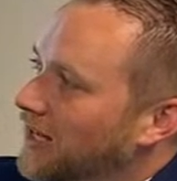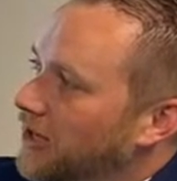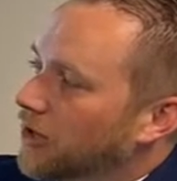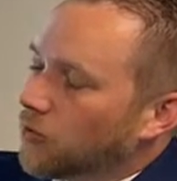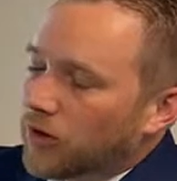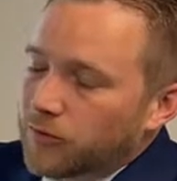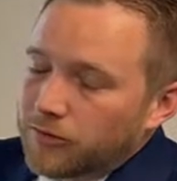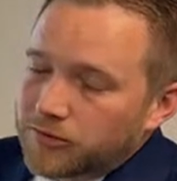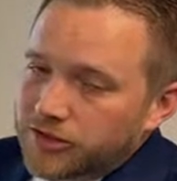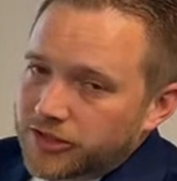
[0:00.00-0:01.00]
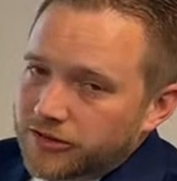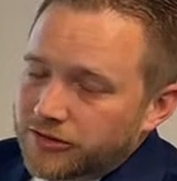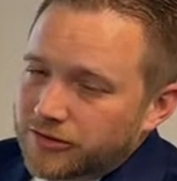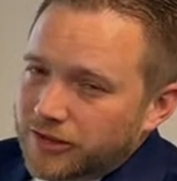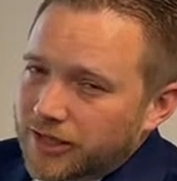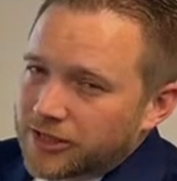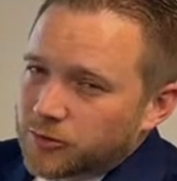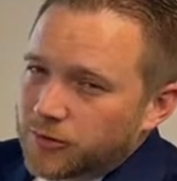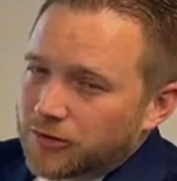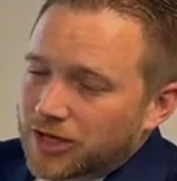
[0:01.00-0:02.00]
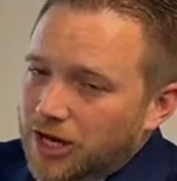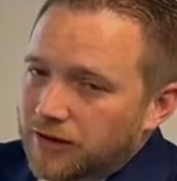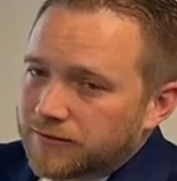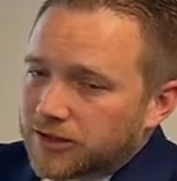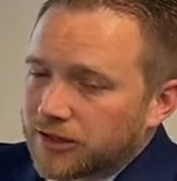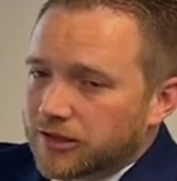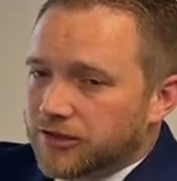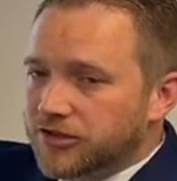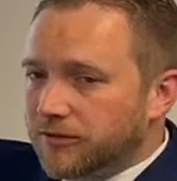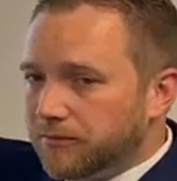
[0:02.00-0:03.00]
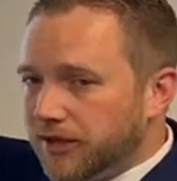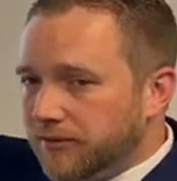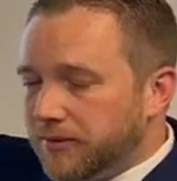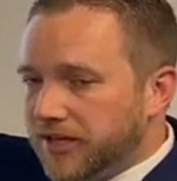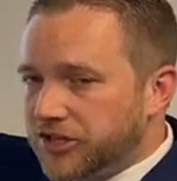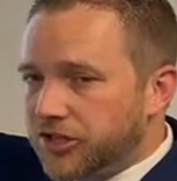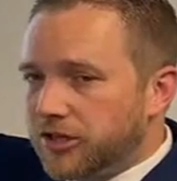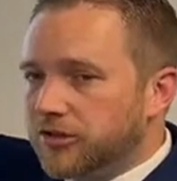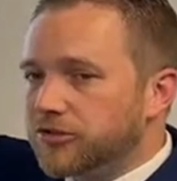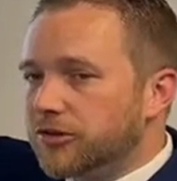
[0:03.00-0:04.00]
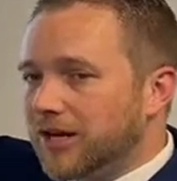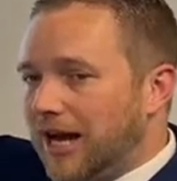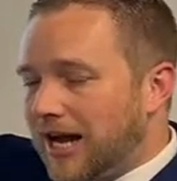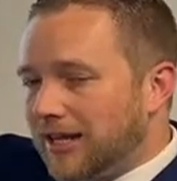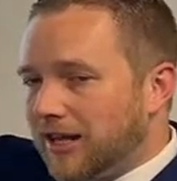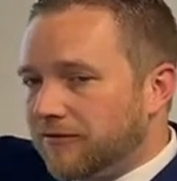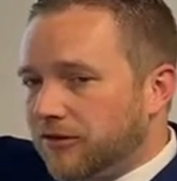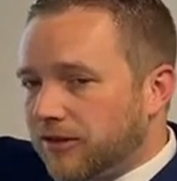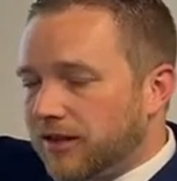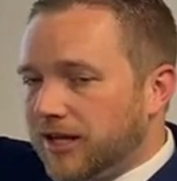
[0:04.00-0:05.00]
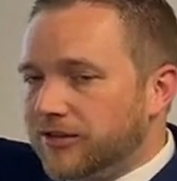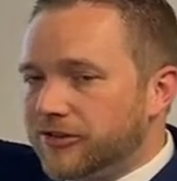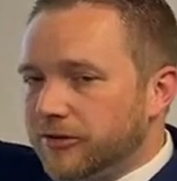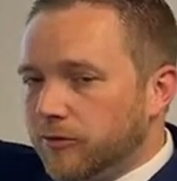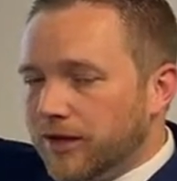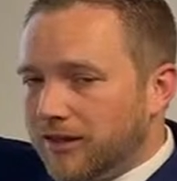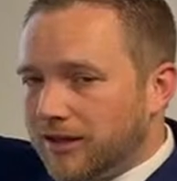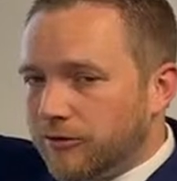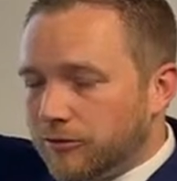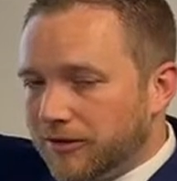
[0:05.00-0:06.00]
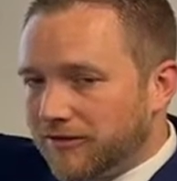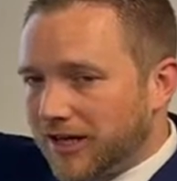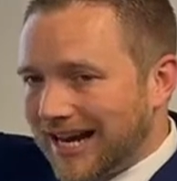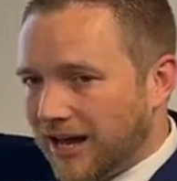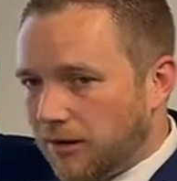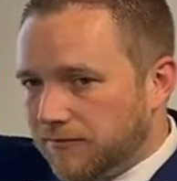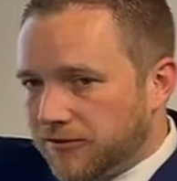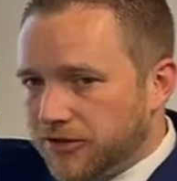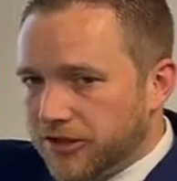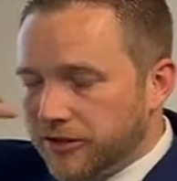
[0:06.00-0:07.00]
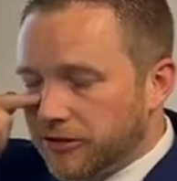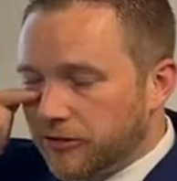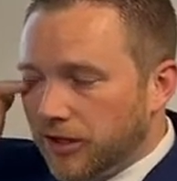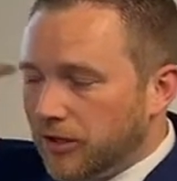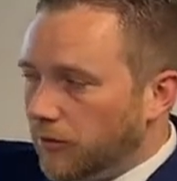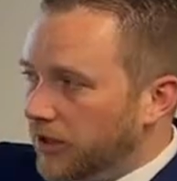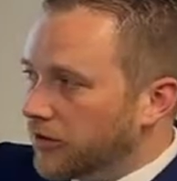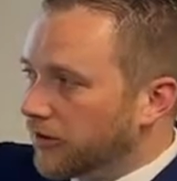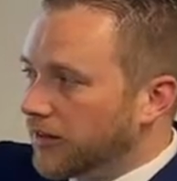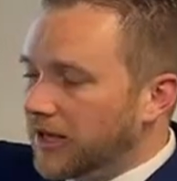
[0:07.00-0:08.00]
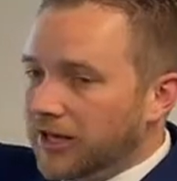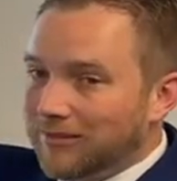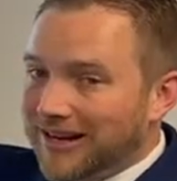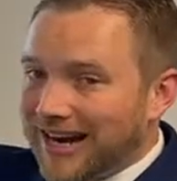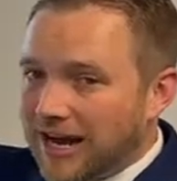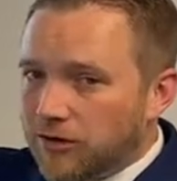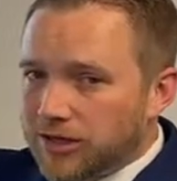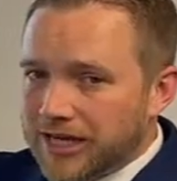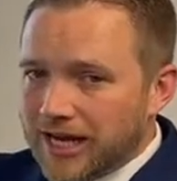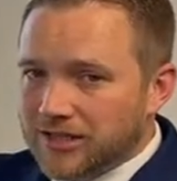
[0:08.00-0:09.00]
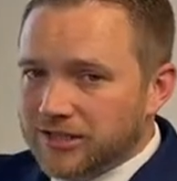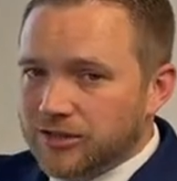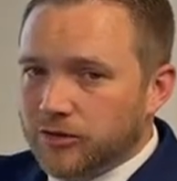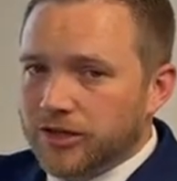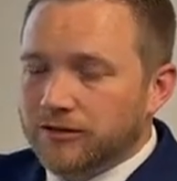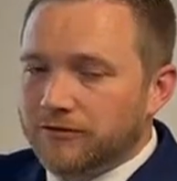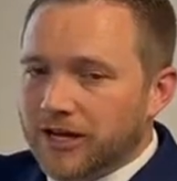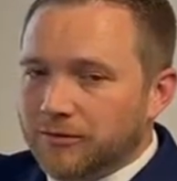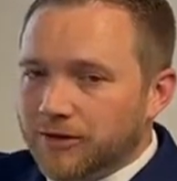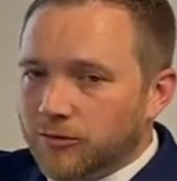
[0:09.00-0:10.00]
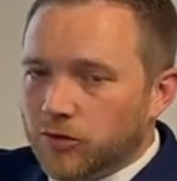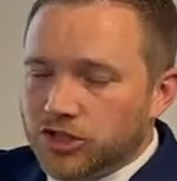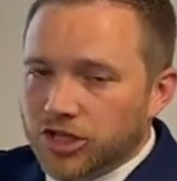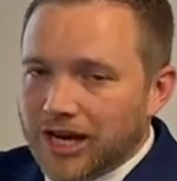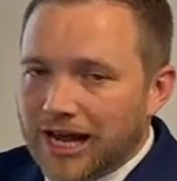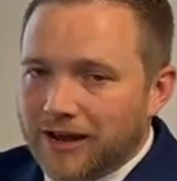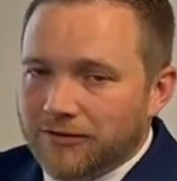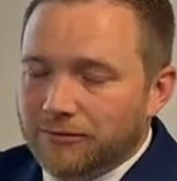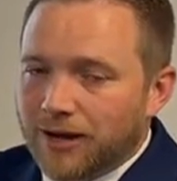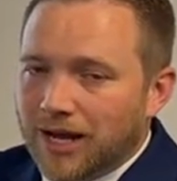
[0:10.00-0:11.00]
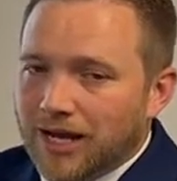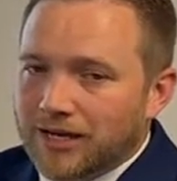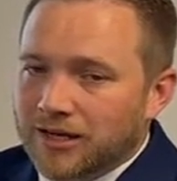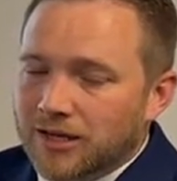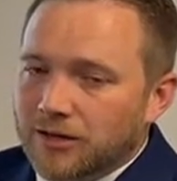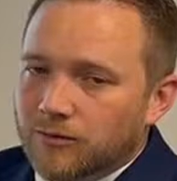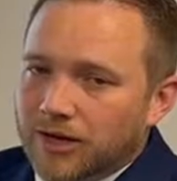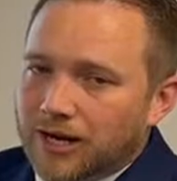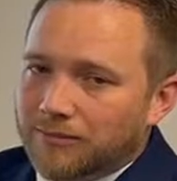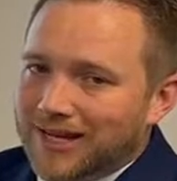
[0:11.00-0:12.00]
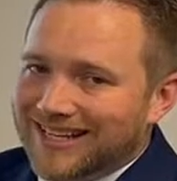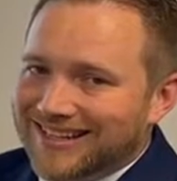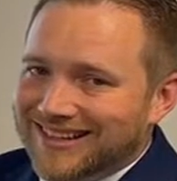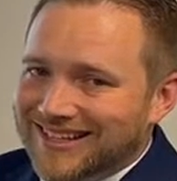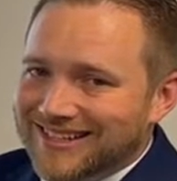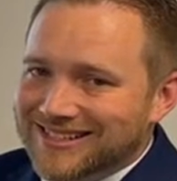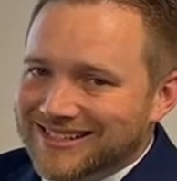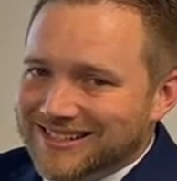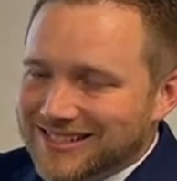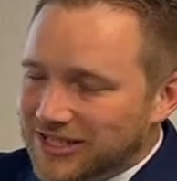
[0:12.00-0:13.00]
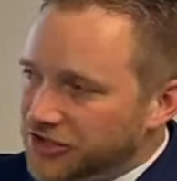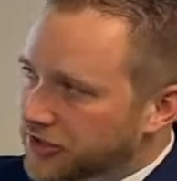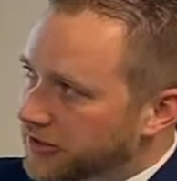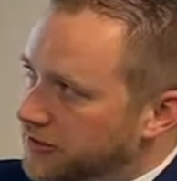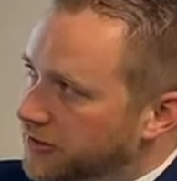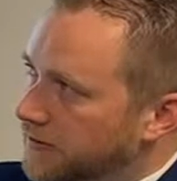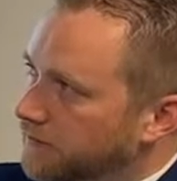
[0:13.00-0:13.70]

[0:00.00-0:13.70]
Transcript: No, what we will do is we will cover some big picture, sort of high-level things that we think will be very helpful to you when you're thinking about how are taxes going to affect me and what should I have in mind when I'm making these decisions.